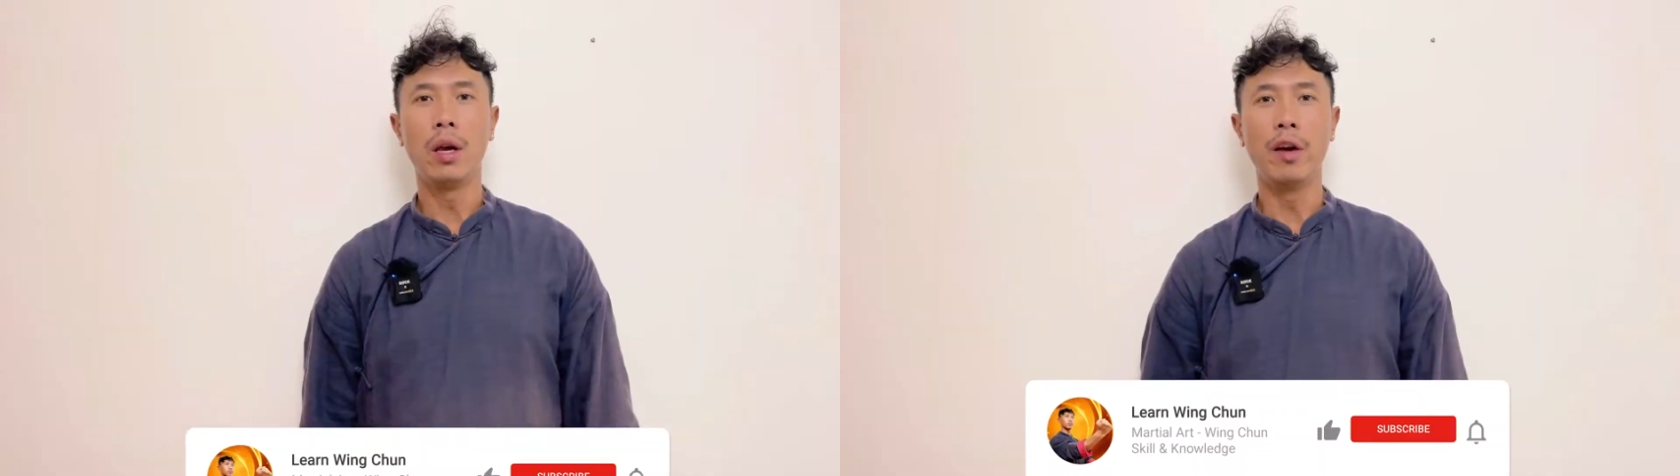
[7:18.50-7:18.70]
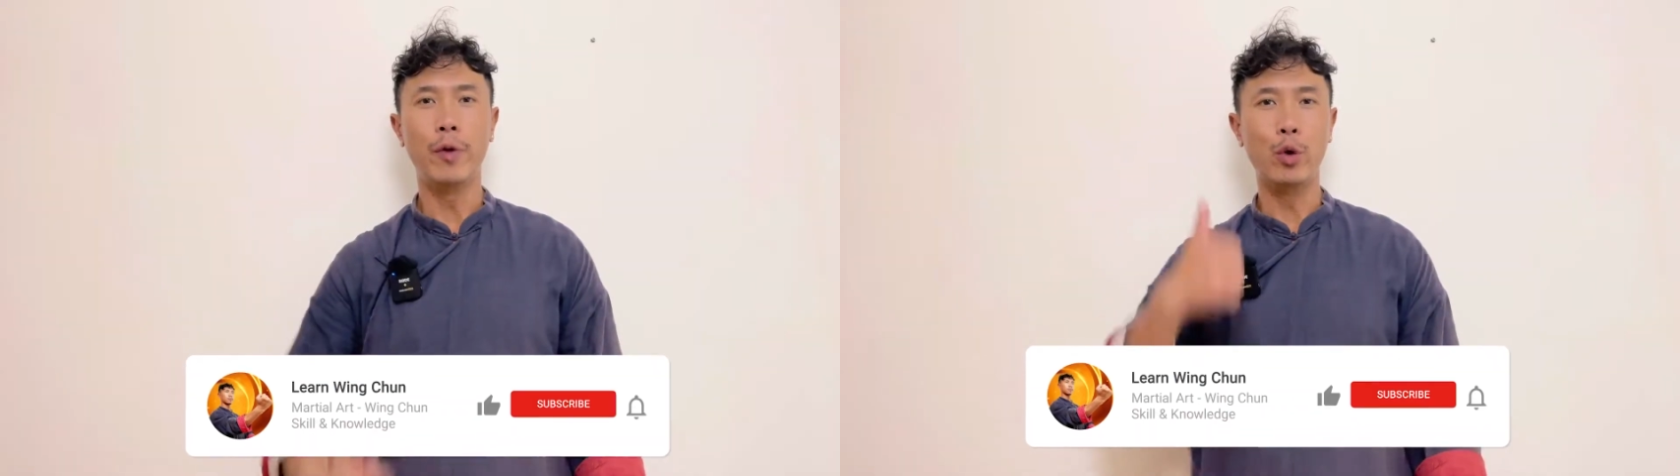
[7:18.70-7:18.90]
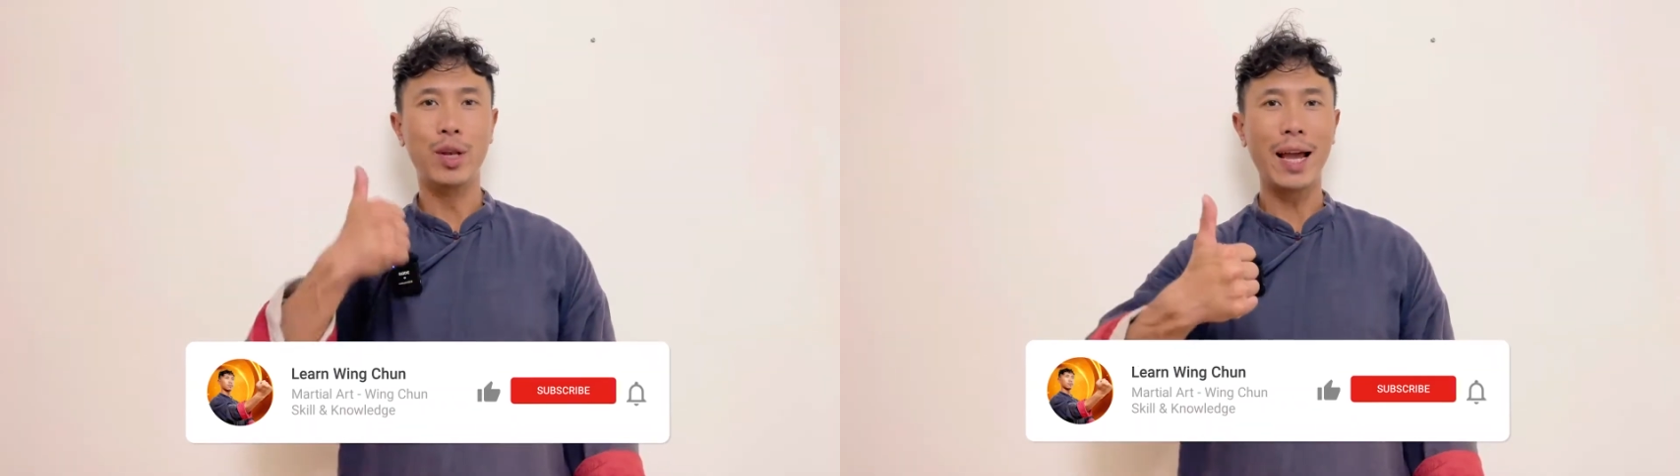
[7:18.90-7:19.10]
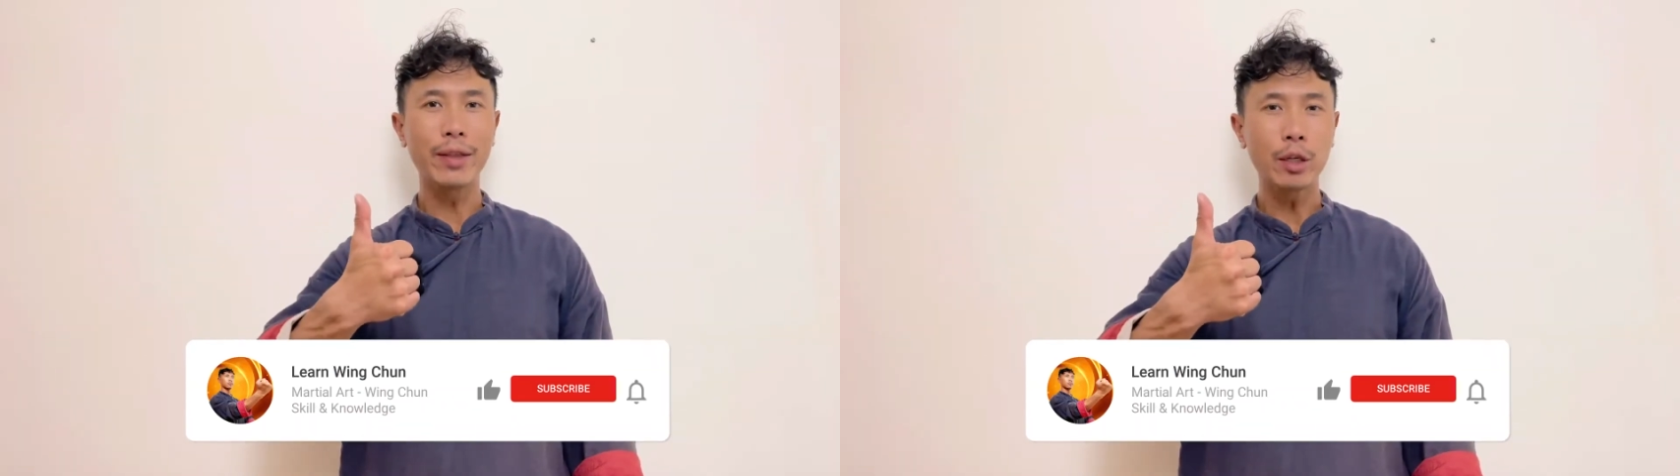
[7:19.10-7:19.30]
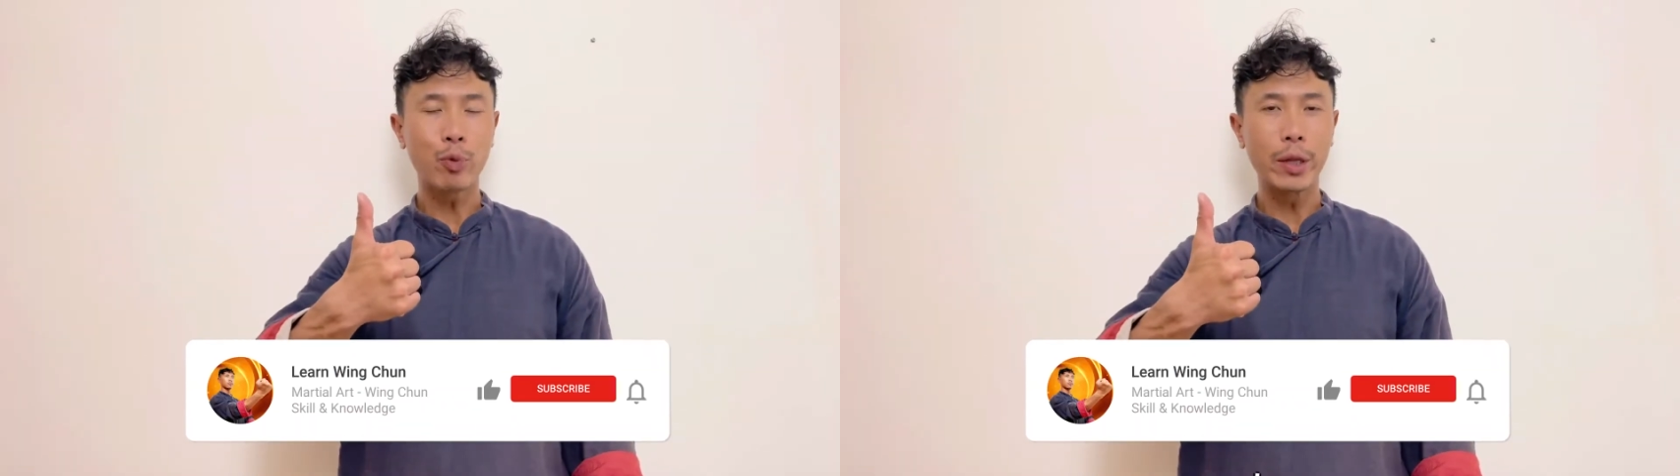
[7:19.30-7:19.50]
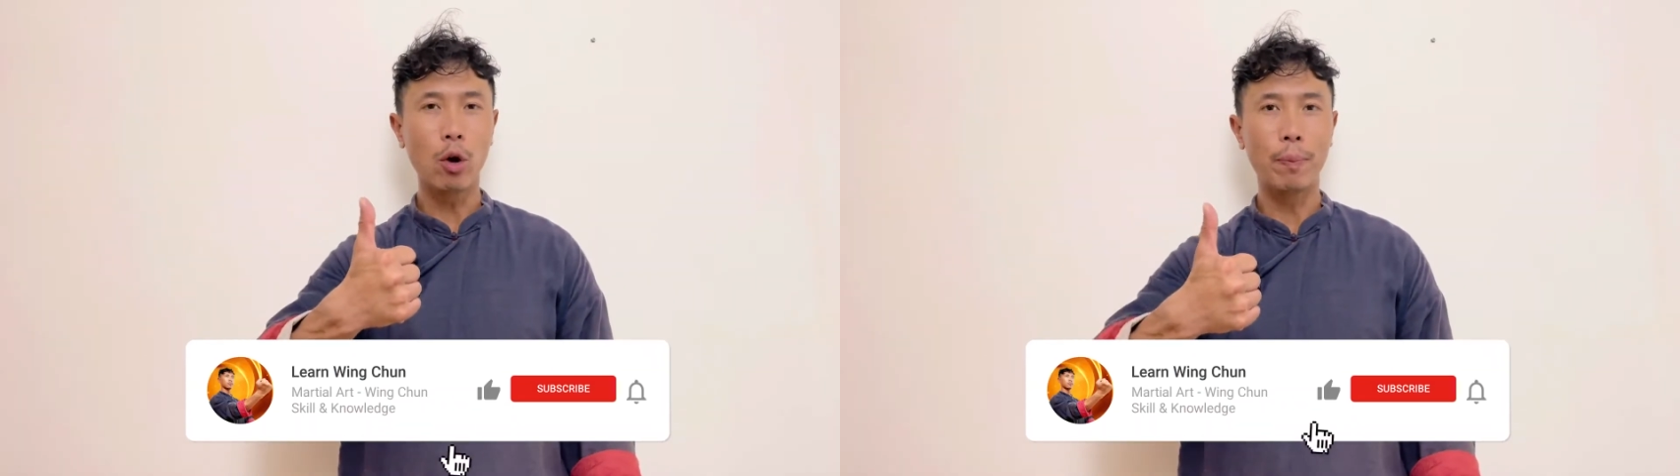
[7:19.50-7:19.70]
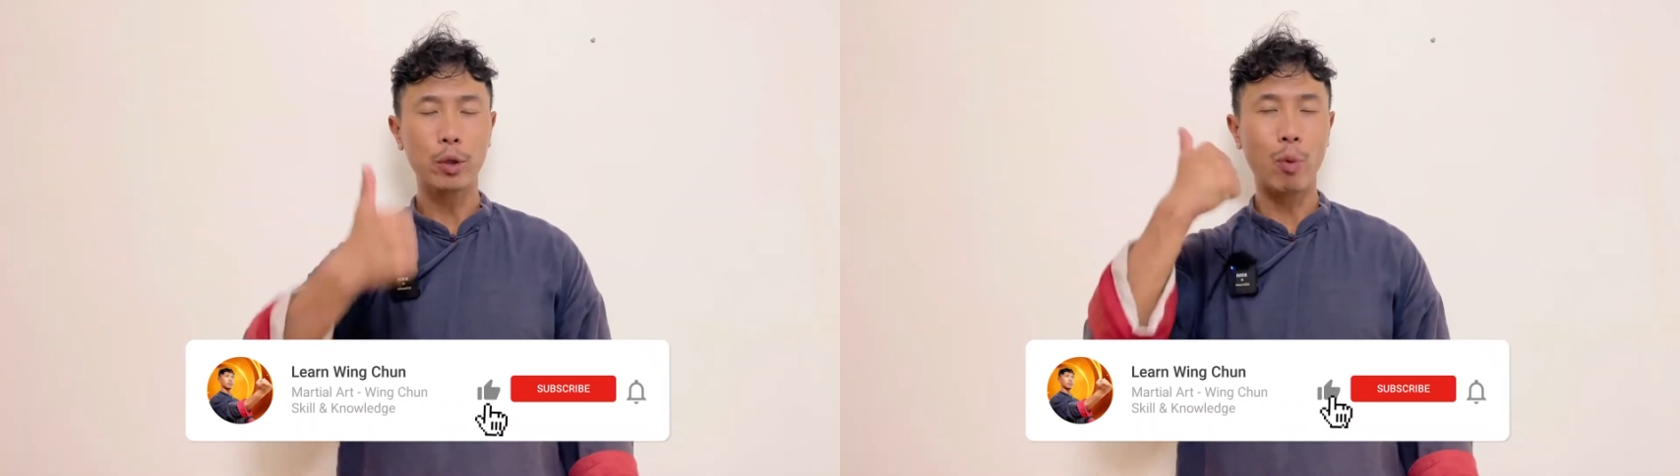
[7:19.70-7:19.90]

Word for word: If you like this video, please